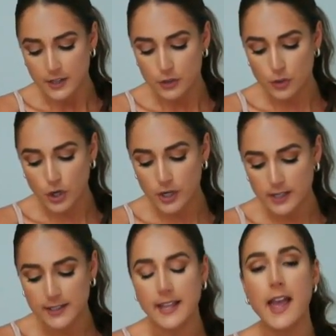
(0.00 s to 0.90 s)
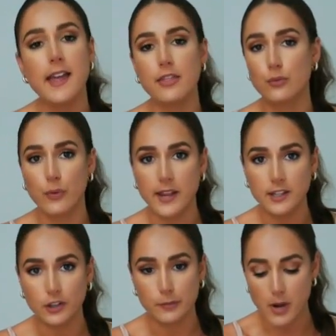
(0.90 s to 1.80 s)
you couldn't get the
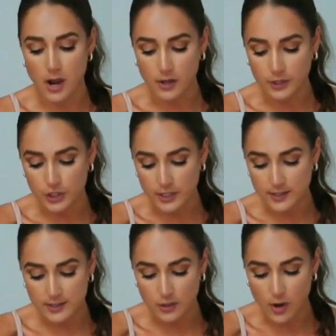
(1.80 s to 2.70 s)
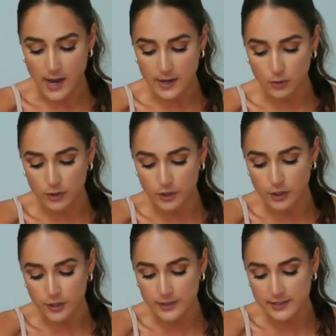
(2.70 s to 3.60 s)
regular polishes. So I
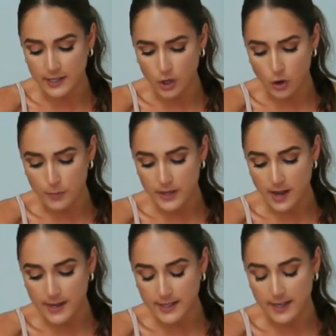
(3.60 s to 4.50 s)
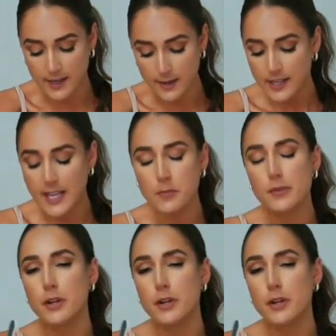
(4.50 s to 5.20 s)
ordered this like OPI kit. It came with a